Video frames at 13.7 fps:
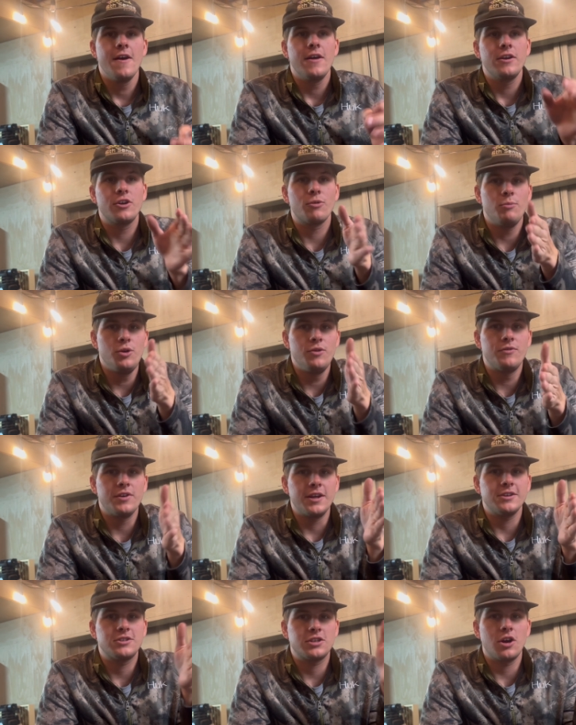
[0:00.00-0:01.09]
you're moving
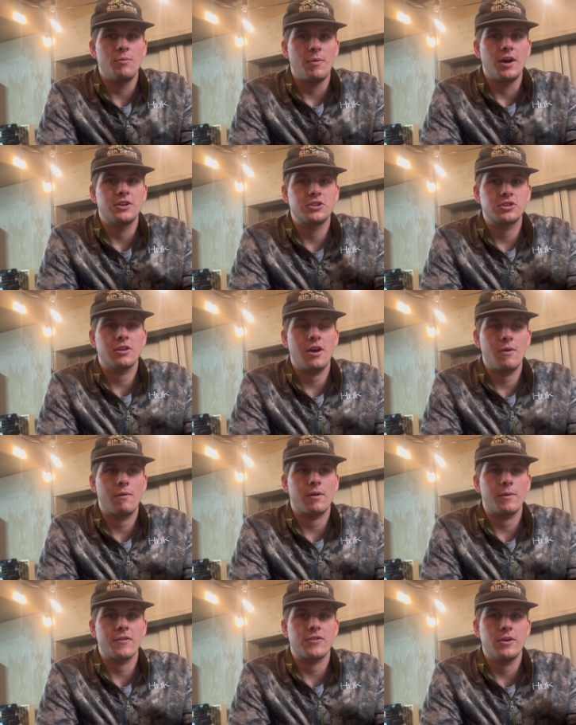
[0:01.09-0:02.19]
it so much
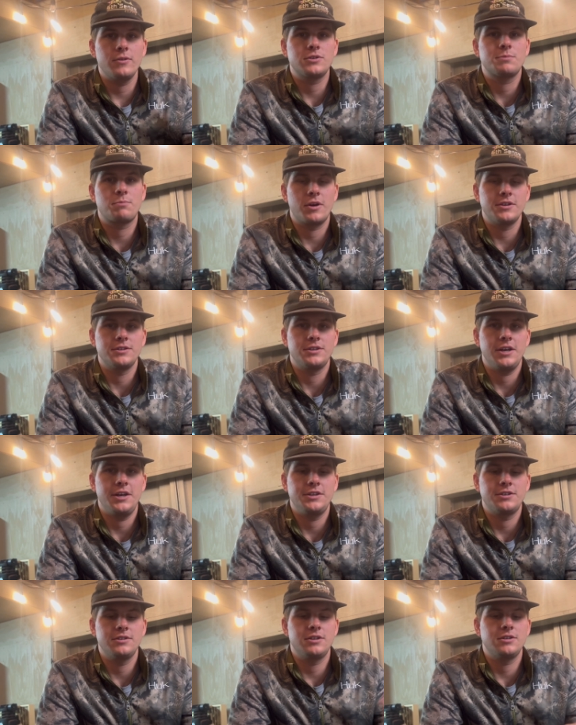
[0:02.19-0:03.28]
slower with those
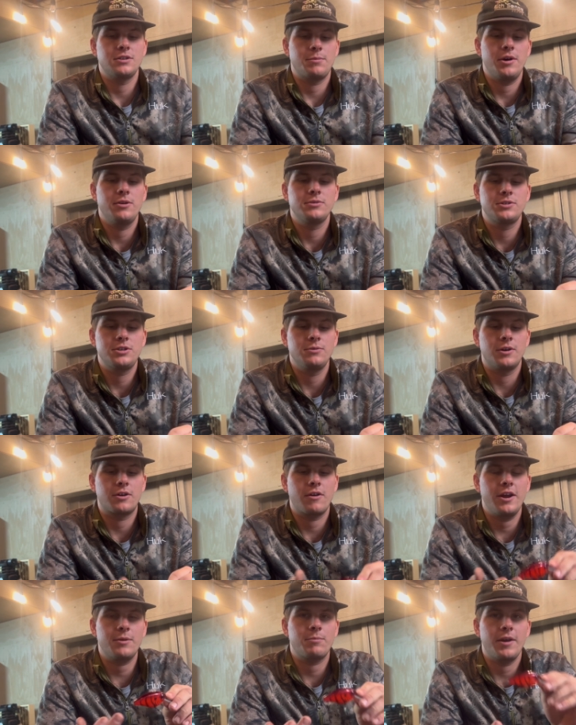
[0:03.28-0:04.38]
presentations as opposed to a
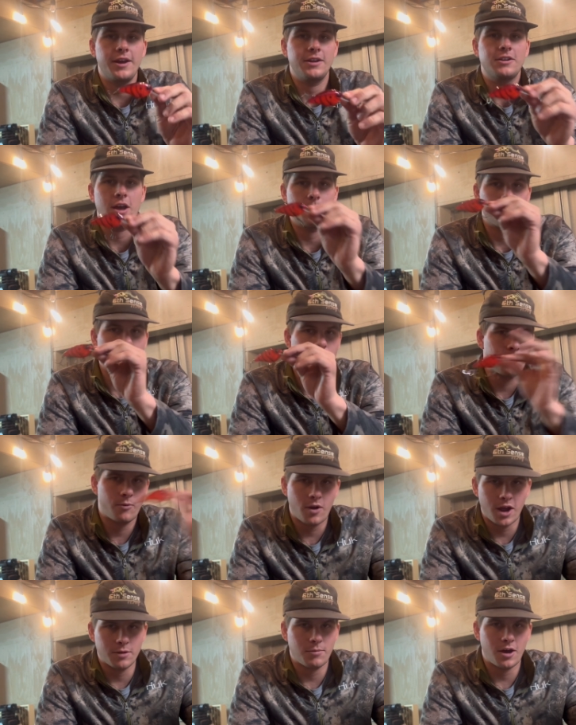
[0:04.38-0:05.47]
crankbait coming
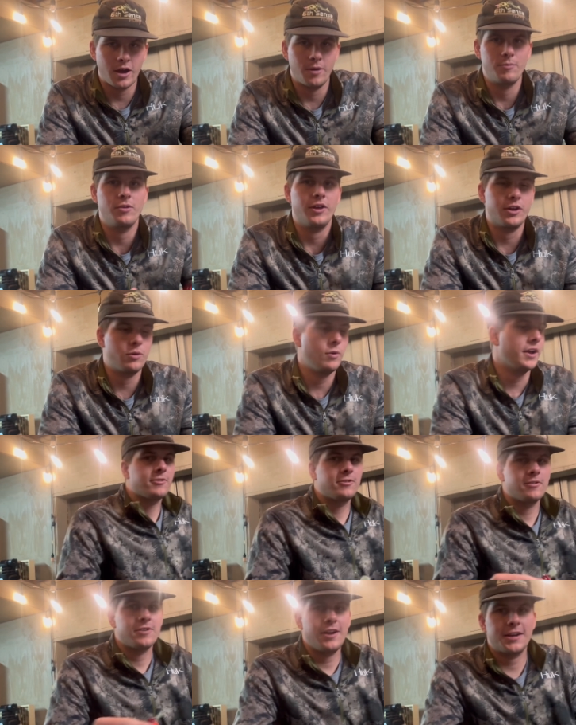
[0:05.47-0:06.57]
right by them really quick.
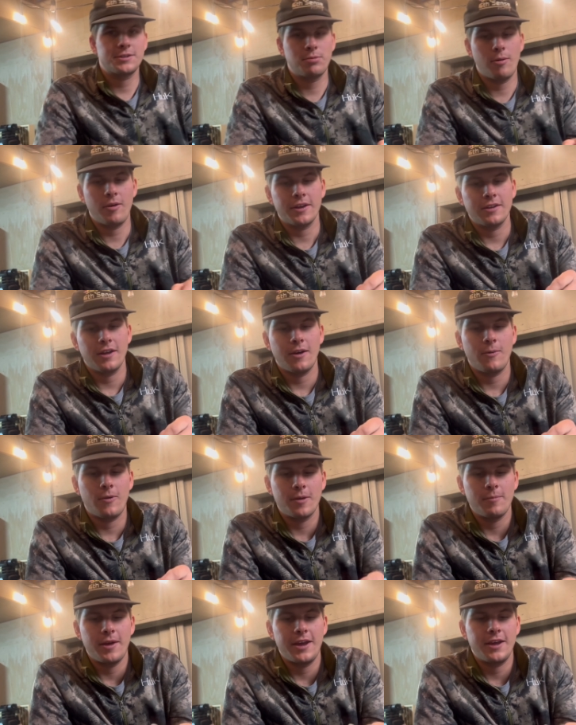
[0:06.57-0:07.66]
So the next point I
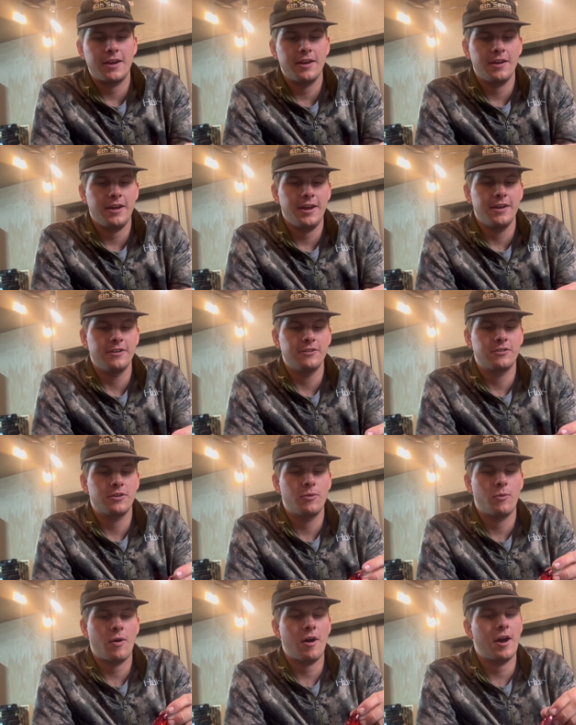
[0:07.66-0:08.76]
want to make is
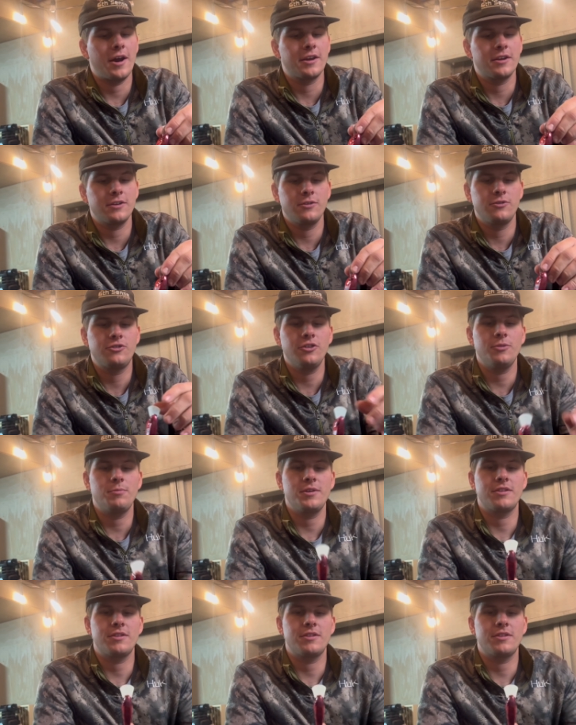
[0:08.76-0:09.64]
why you should be